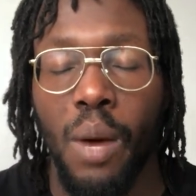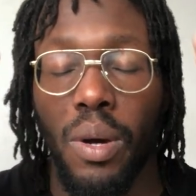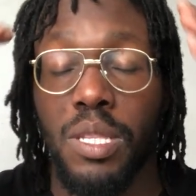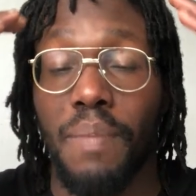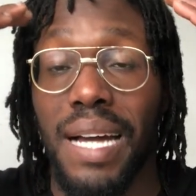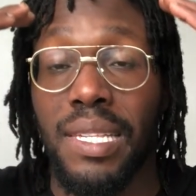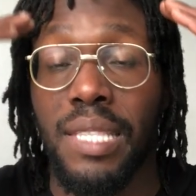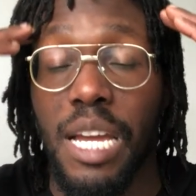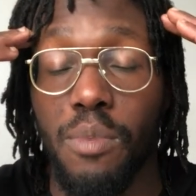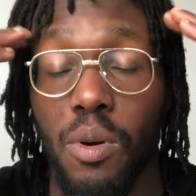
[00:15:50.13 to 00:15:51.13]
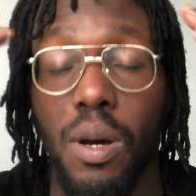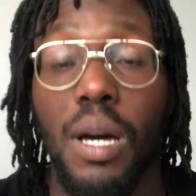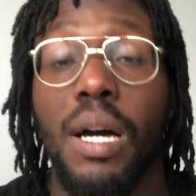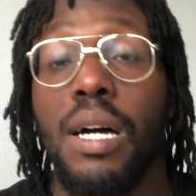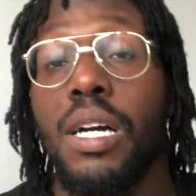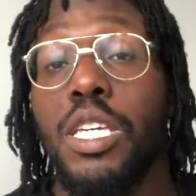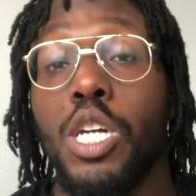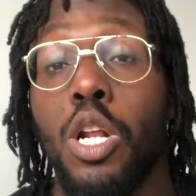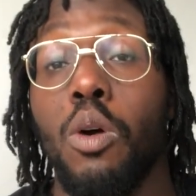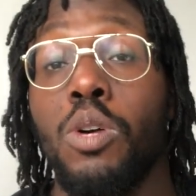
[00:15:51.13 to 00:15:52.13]
And when the mind is stable,
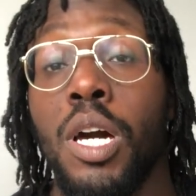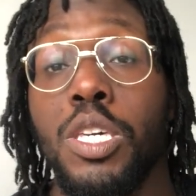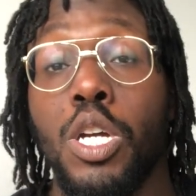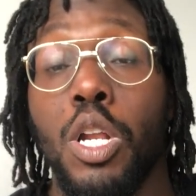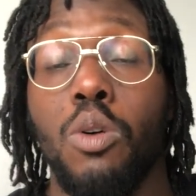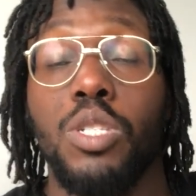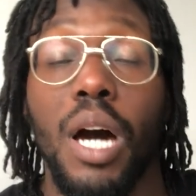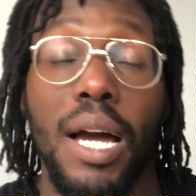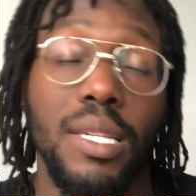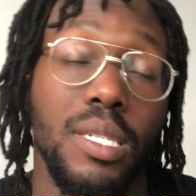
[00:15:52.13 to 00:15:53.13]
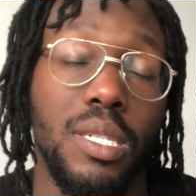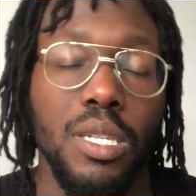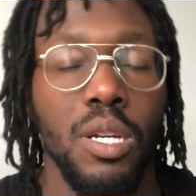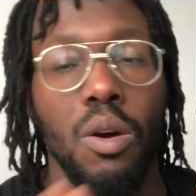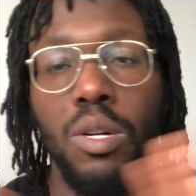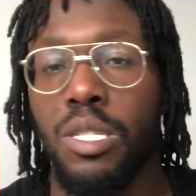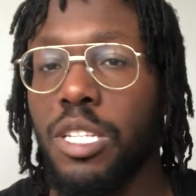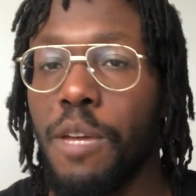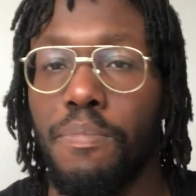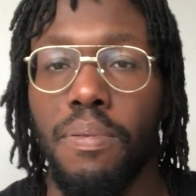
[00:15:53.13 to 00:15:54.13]
you close your eyes, you go to
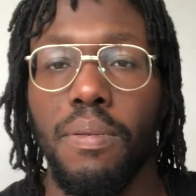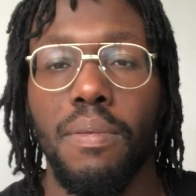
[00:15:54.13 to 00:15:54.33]
sleep,